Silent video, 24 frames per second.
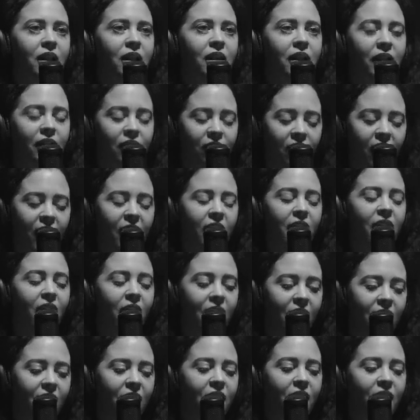Like they
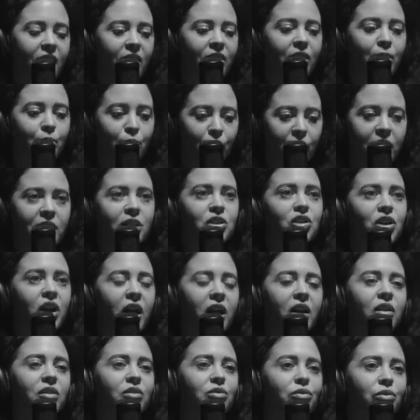are the
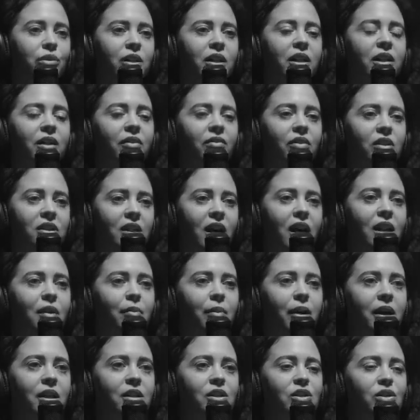brainchild mm-hmm. really of the
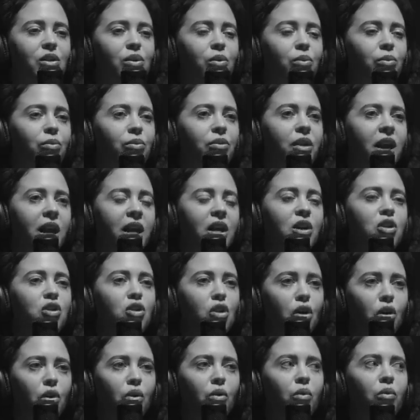Taliban. So they
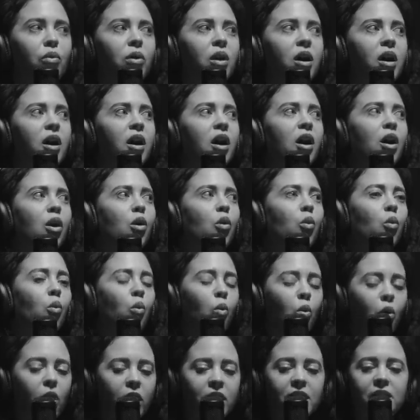know
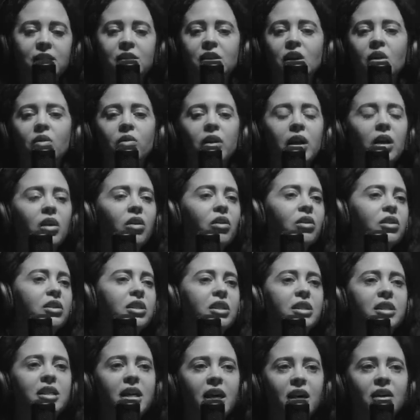what is going
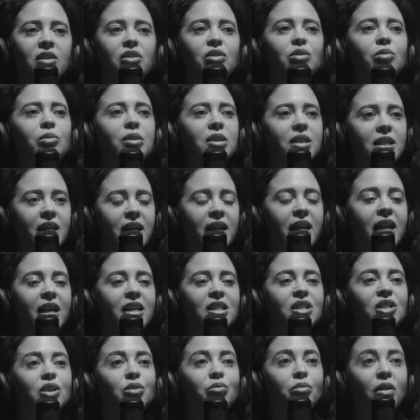on down to a T.
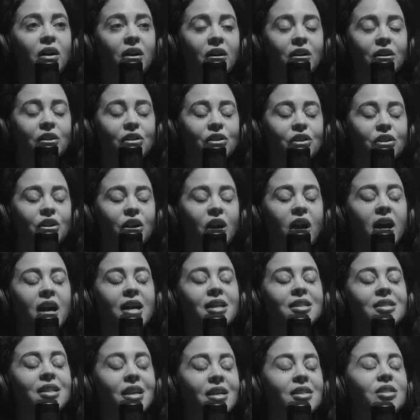And Siraj
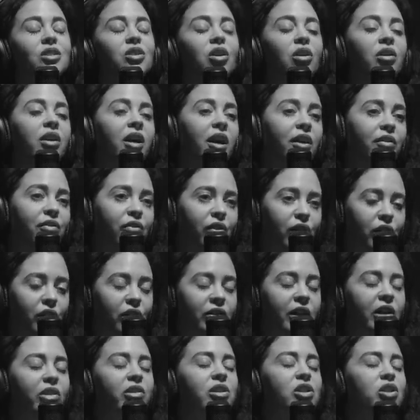does not get photo.
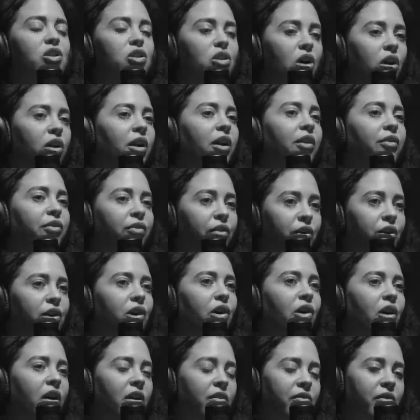There is not a
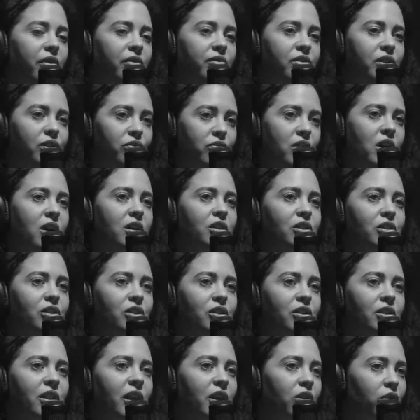photograph of
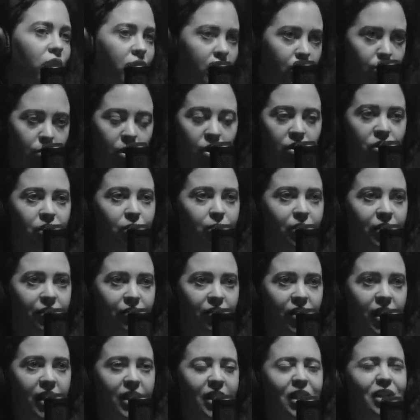Siraj that you can possibly
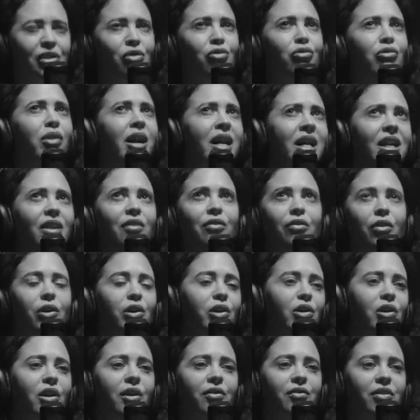find. A grainy
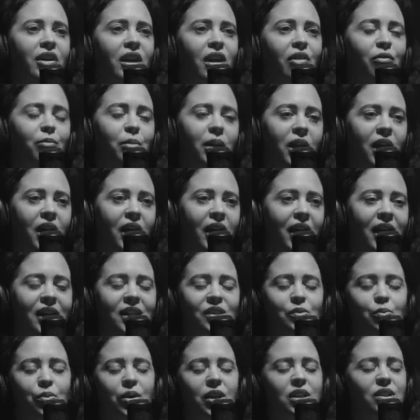photograph the mm-hmm. FBI
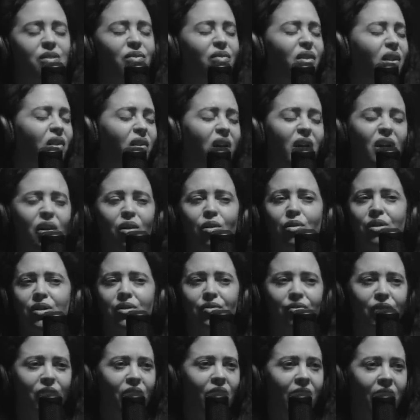has, but it's very old
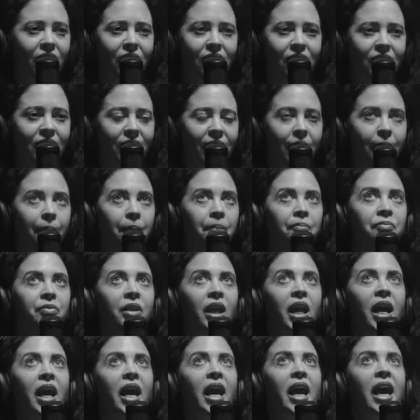and very unclear
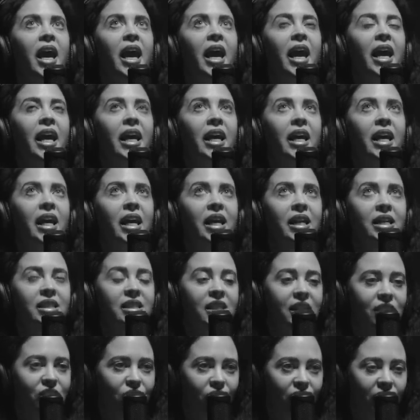he
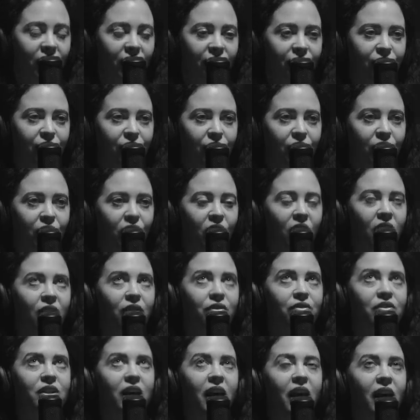does not get
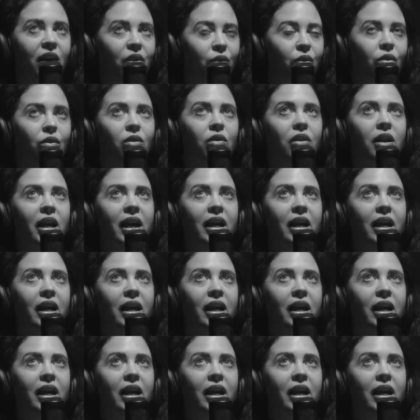photographed at all.